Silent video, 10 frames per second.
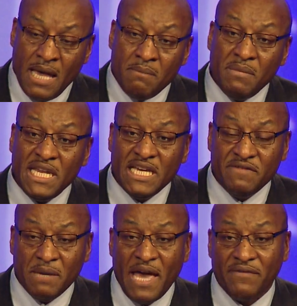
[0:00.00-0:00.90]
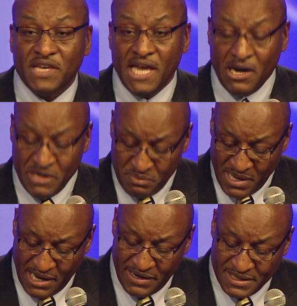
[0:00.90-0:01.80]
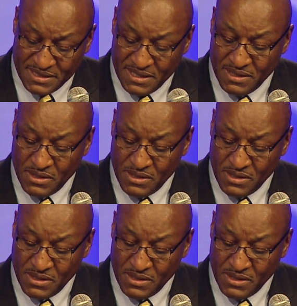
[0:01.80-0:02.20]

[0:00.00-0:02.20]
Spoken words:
Many of them have caring parents